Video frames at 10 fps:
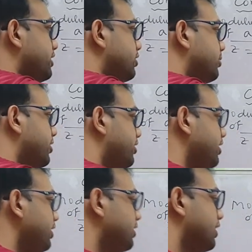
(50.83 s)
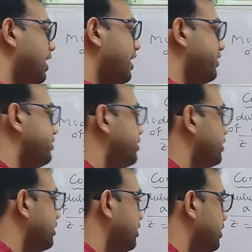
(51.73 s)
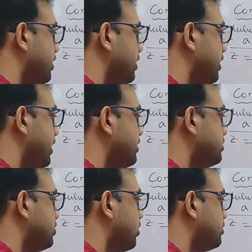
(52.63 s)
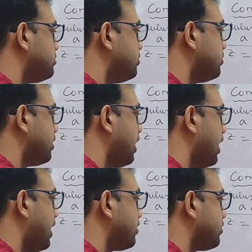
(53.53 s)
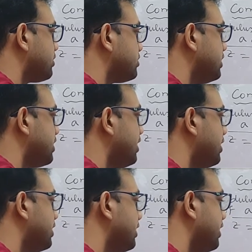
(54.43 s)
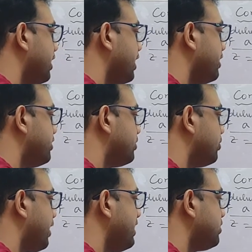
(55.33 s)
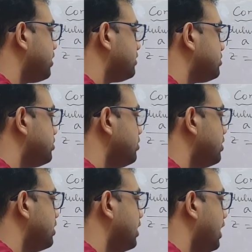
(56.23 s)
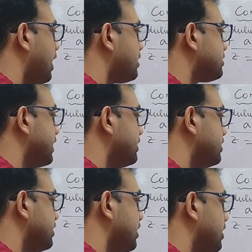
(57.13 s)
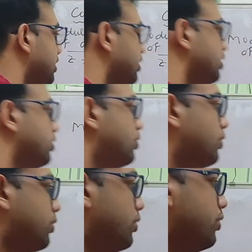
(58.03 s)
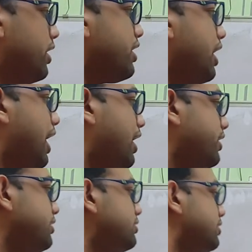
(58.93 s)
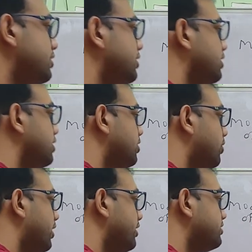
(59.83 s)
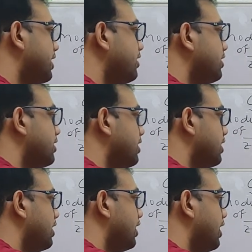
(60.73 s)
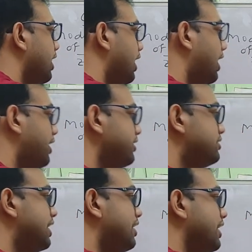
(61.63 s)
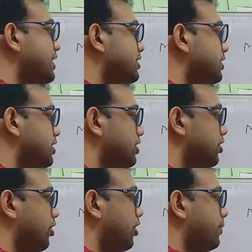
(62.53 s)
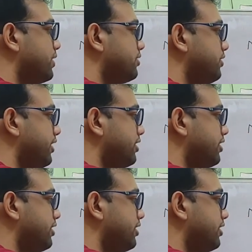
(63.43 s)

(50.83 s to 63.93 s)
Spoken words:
geometry as x equals to r cos theta and y equals to r sin theta, where r is, what is r? R is the length of the straight